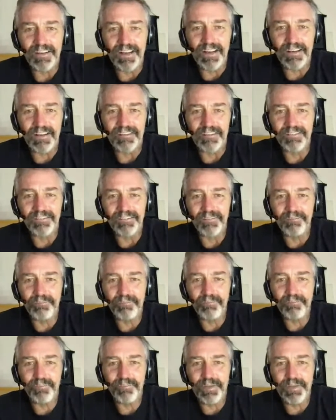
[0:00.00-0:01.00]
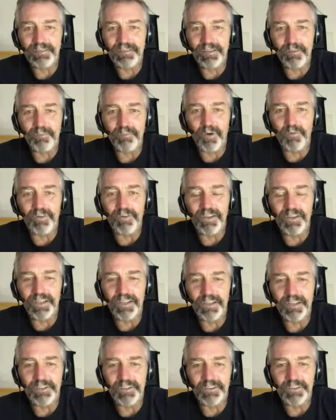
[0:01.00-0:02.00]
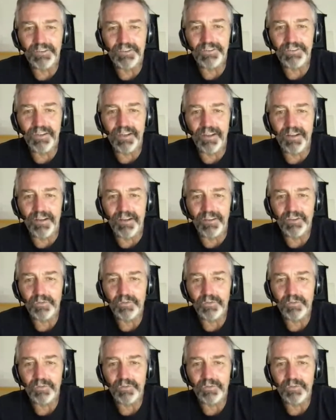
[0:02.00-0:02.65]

that I've picked up over the years,